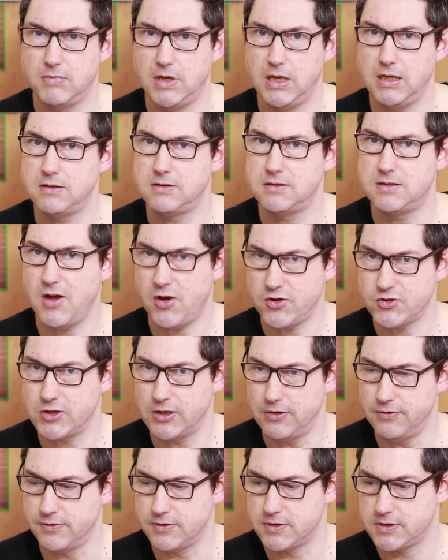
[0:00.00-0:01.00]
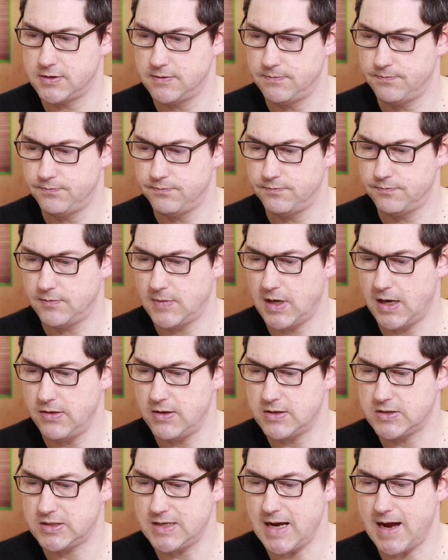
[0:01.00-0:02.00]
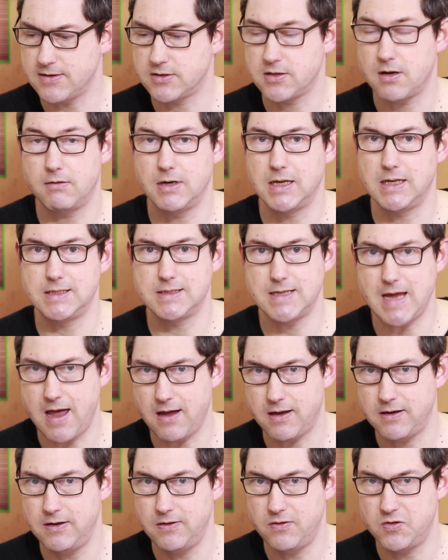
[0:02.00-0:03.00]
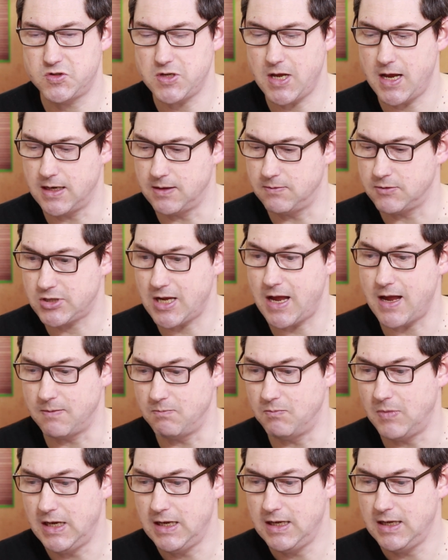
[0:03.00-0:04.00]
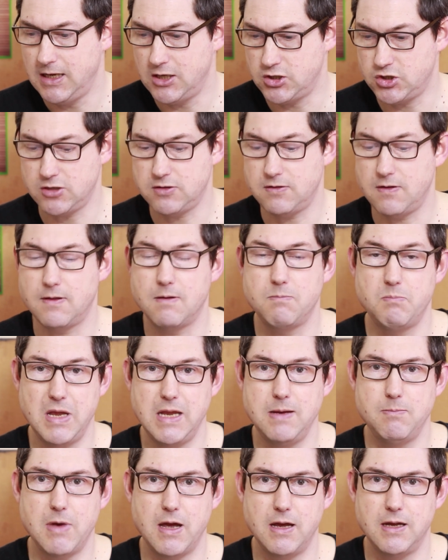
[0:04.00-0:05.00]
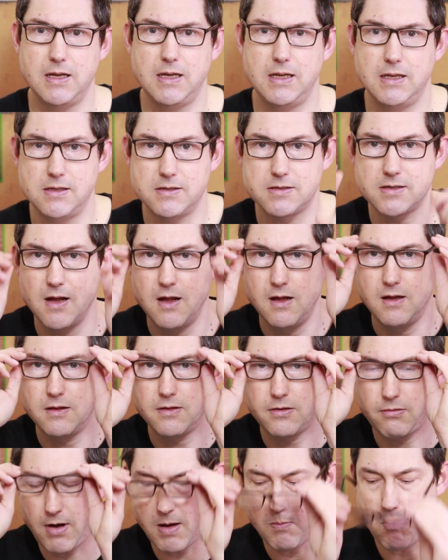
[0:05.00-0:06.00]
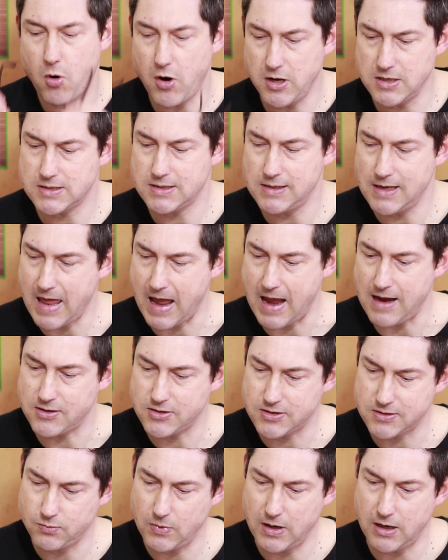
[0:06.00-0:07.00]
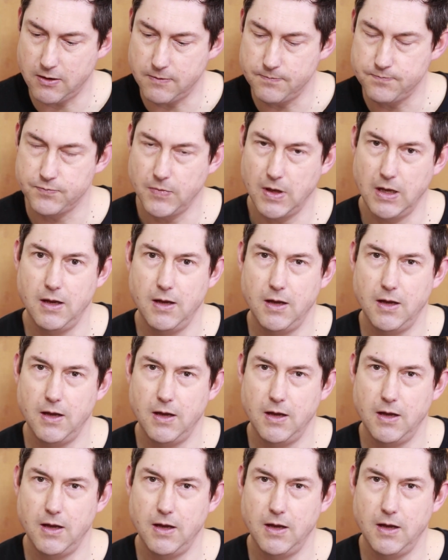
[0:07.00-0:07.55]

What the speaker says: it doesn't. And the stats are exactly the same, it's just that the beamer is 3 points less. Well,